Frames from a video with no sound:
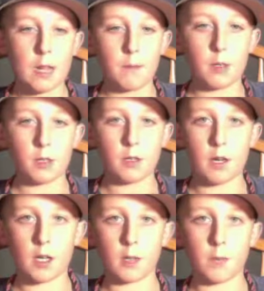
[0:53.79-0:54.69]
But there's
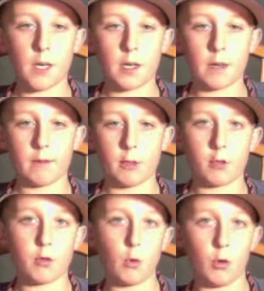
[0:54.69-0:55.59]
not going to be any of the
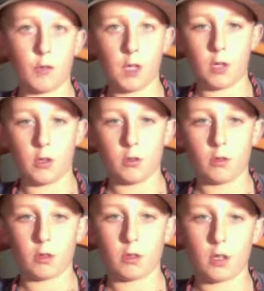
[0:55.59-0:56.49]
school
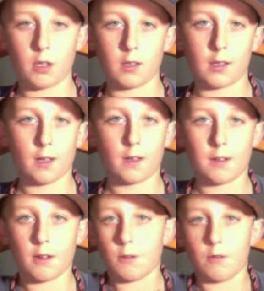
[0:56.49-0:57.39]
videos, because I
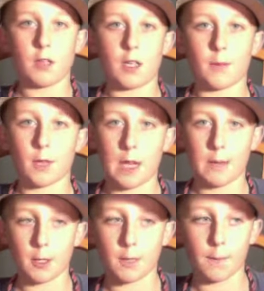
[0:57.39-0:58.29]
don't really have a
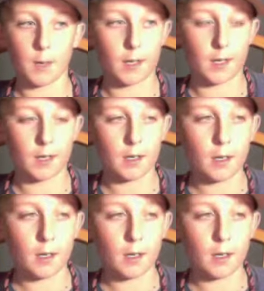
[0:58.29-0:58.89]
camera to bring.